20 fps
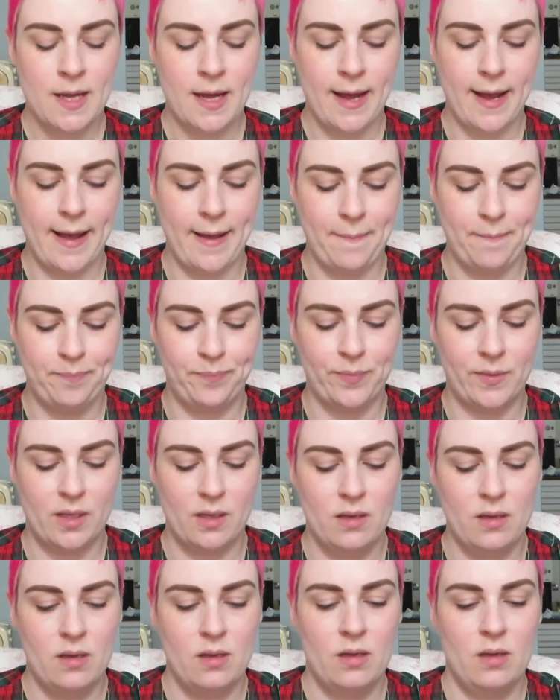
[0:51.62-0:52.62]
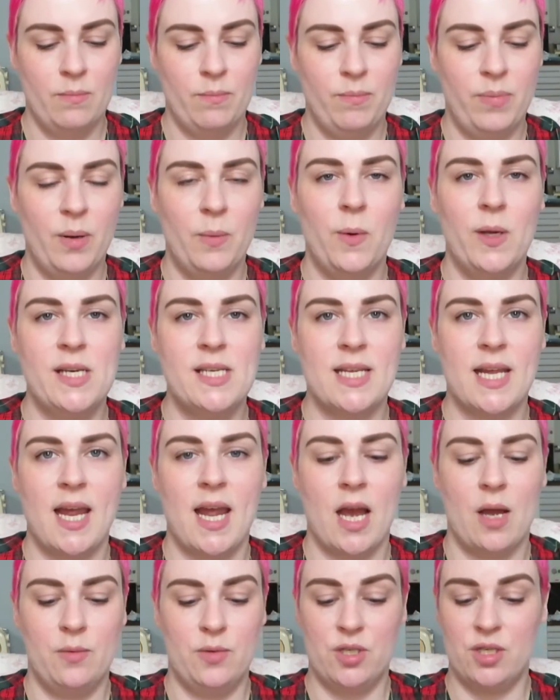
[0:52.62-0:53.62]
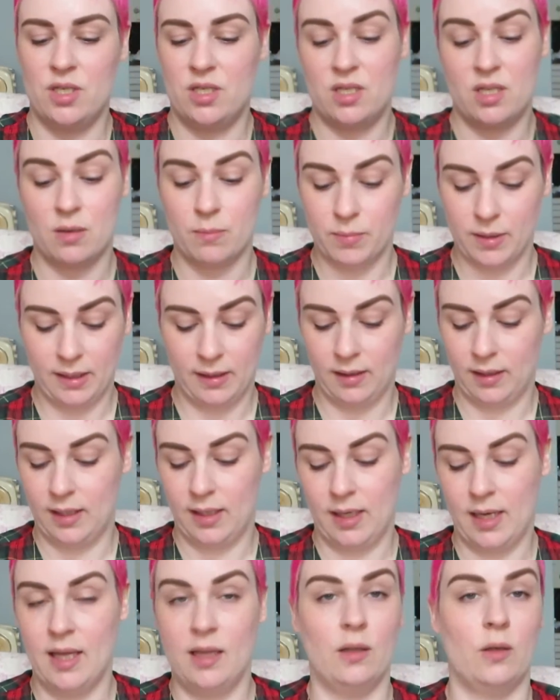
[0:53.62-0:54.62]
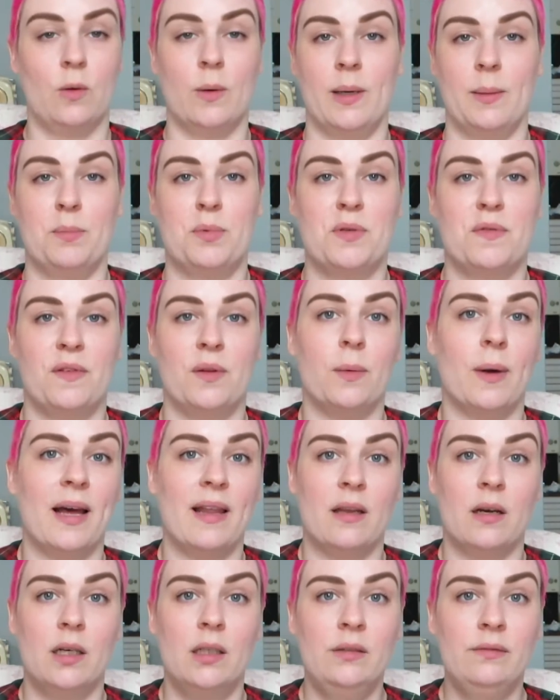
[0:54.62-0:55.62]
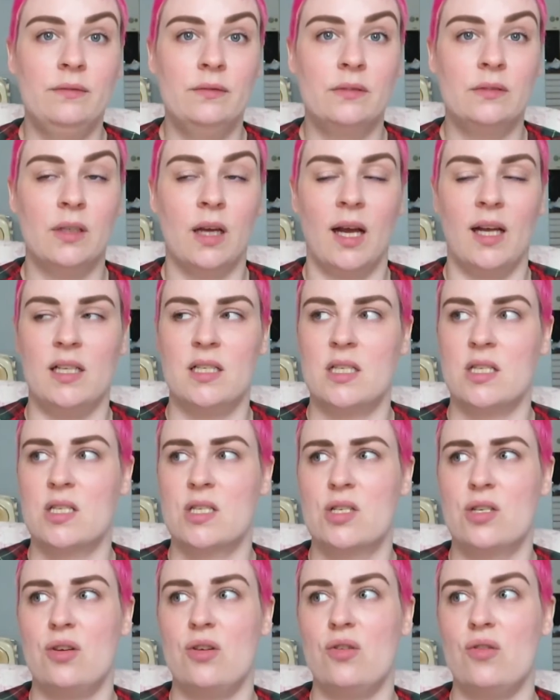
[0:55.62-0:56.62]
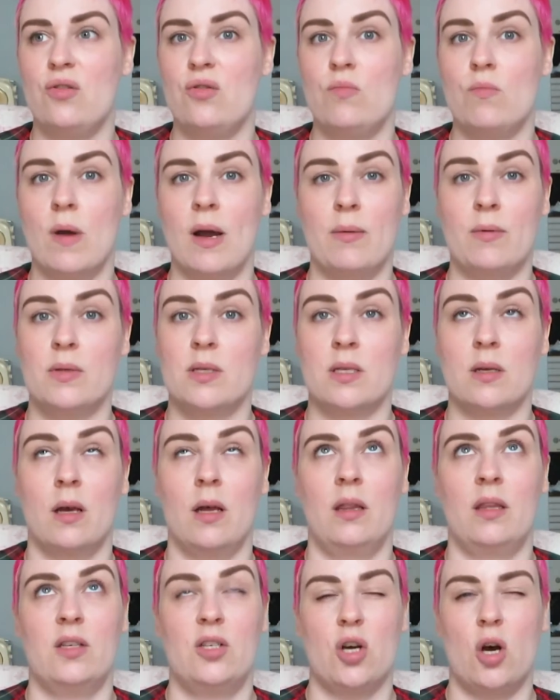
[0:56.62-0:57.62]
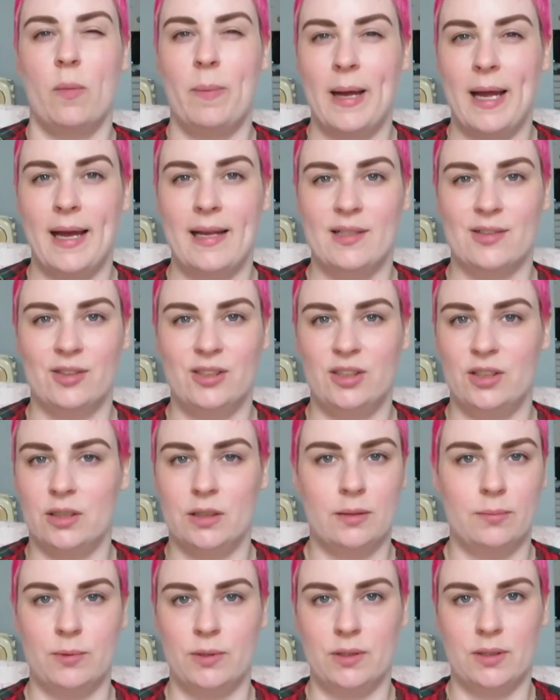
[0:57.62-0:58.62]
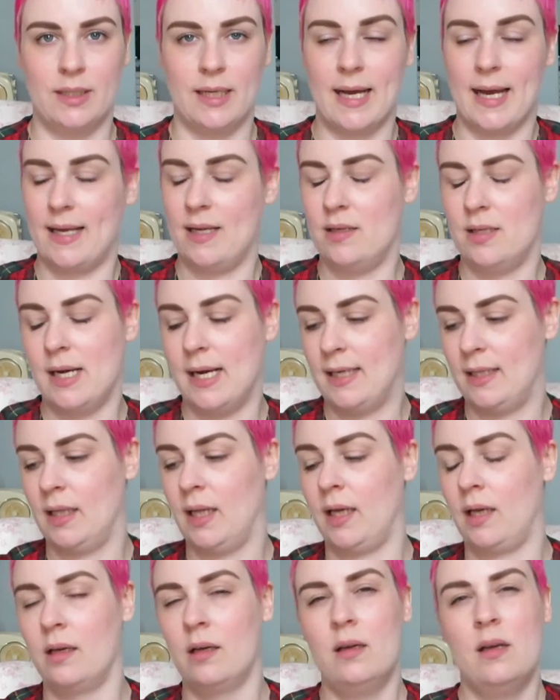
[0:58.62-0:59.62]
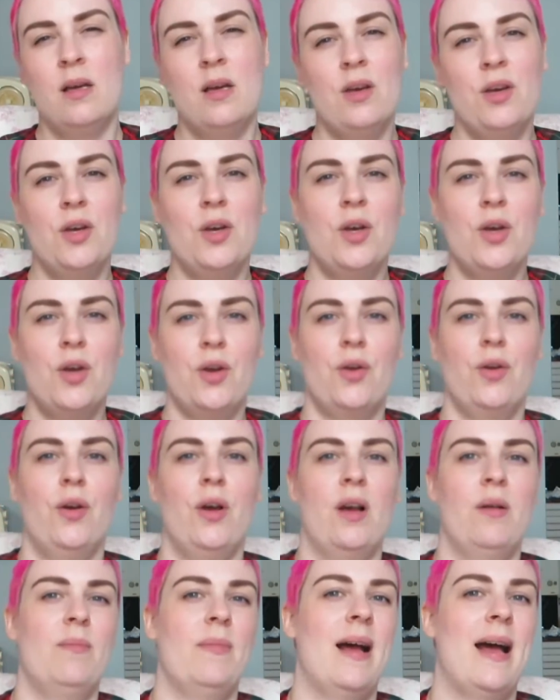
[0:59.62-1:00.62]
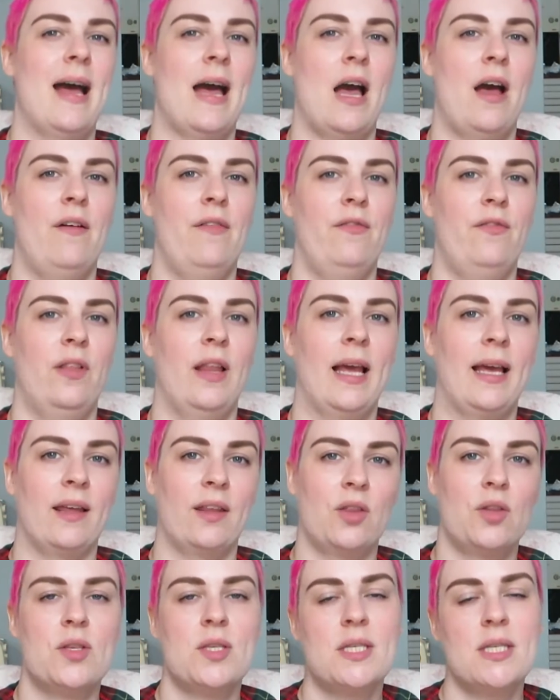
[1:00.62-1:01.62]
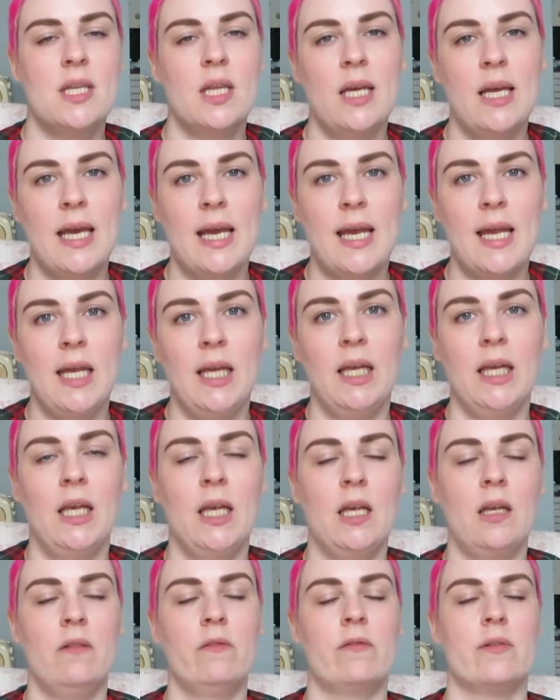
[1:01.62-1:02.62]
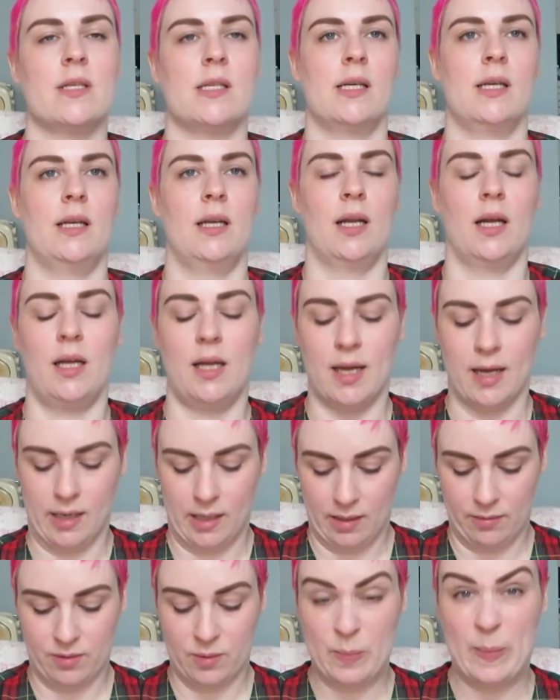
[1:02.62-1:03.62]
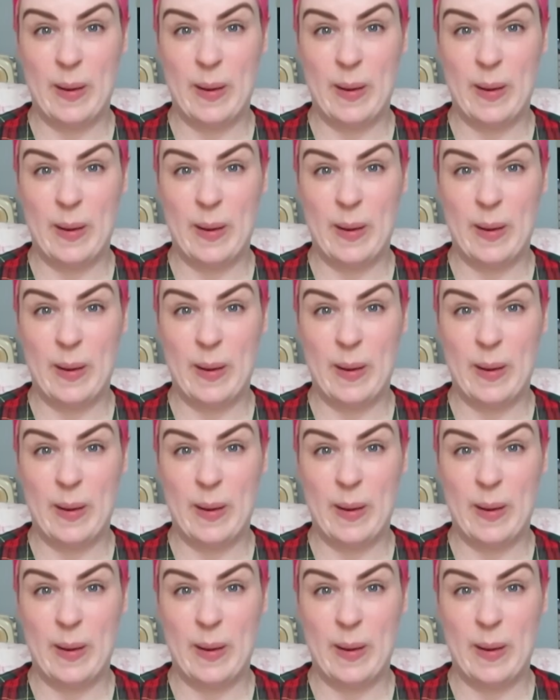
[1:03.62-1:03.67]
But one day I was just completely ill-equipped for the weather. The top I had on I had like half length sleeves, and yeah, and I was